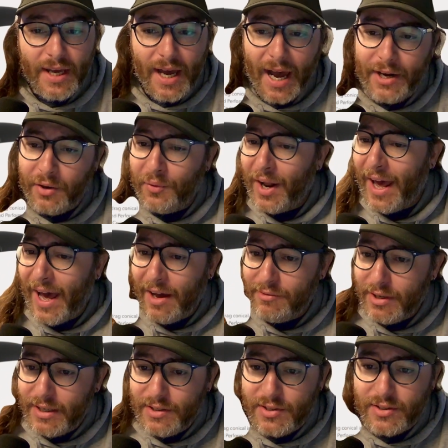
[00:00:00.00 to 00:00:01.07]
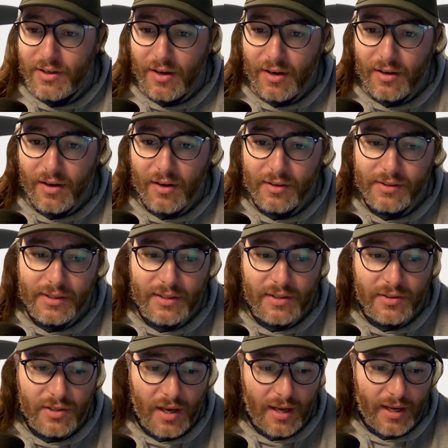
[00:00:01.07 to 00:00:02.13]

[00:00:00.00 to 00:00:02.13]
I don't have any stock on these